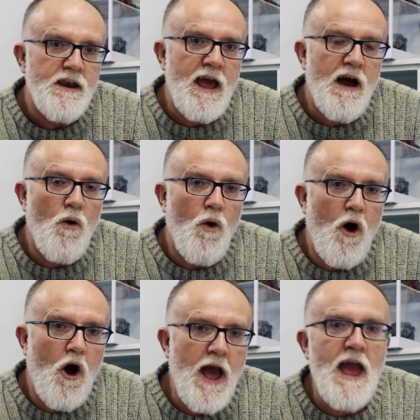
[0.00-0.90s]
Now,
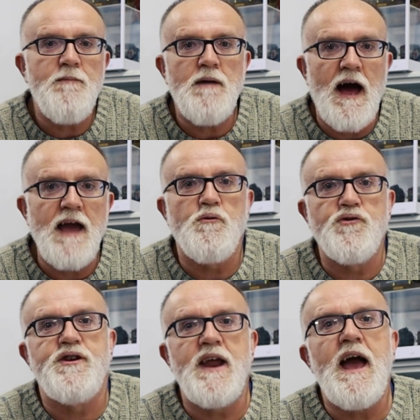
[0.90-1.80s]
I am
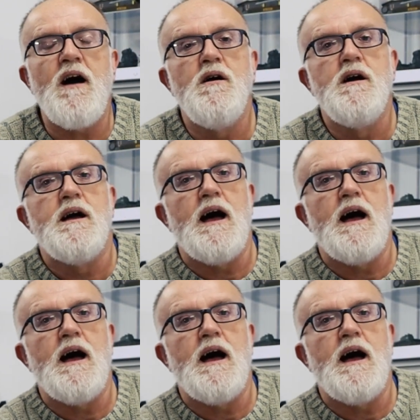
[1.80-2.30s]
able to now